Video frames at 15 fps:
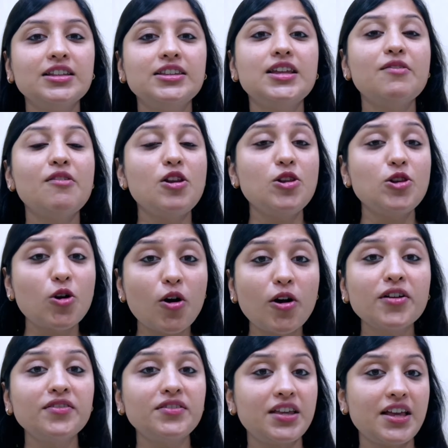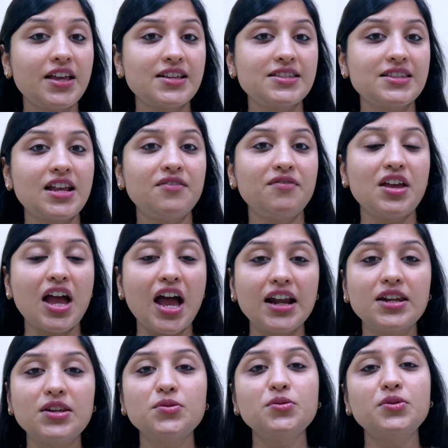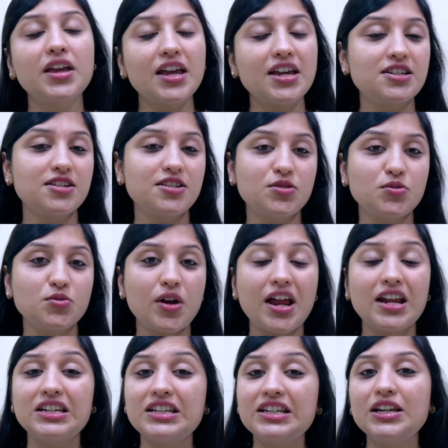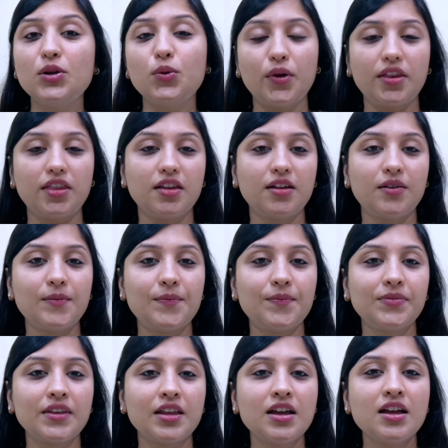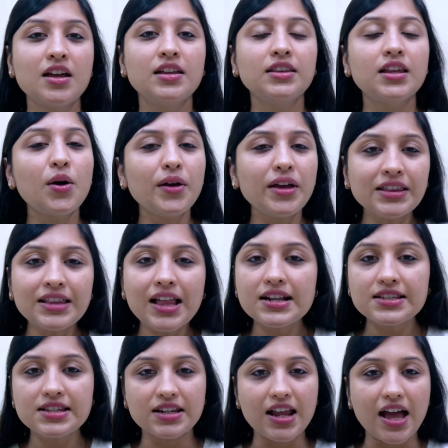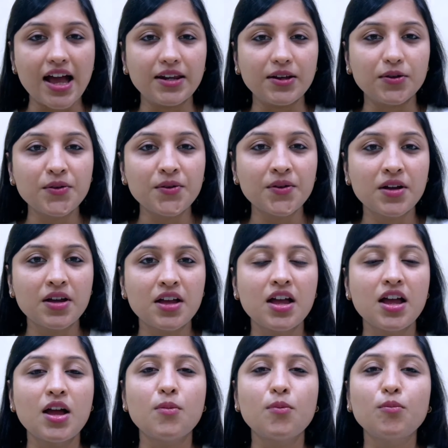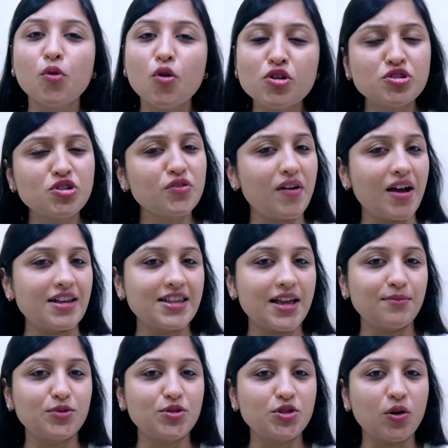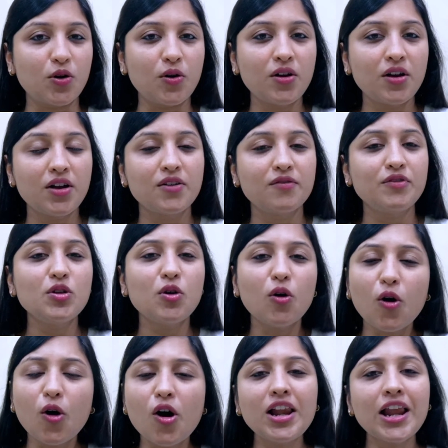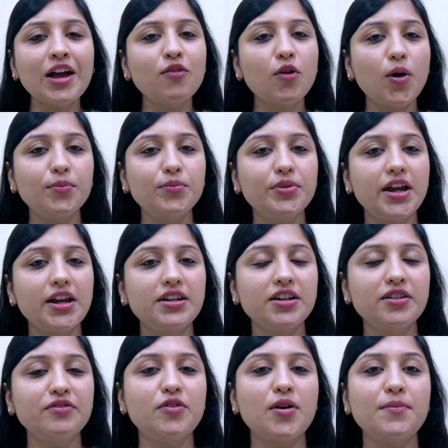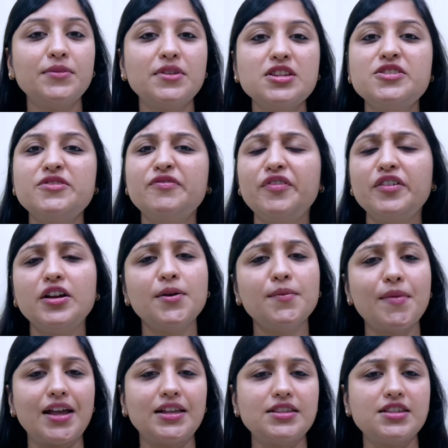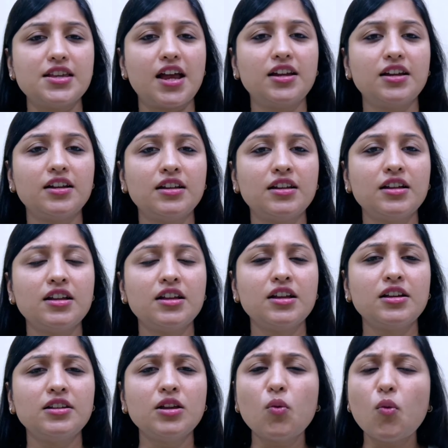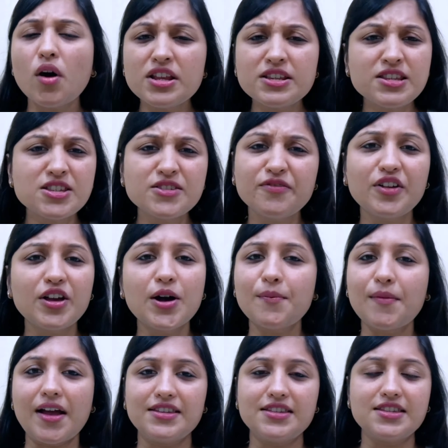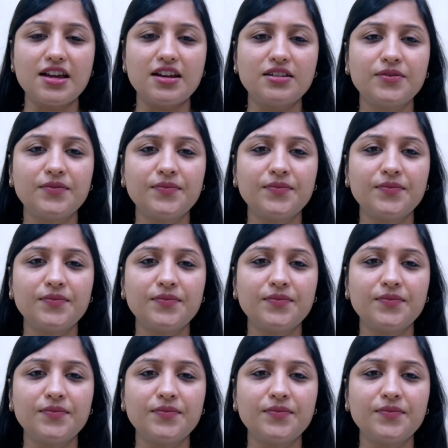There were a lot of things that we had to cater to and deal with. Now, in that scenario, most of us, I'm sure, we all have operated from this fear mindset. Now, what is this fear mindset?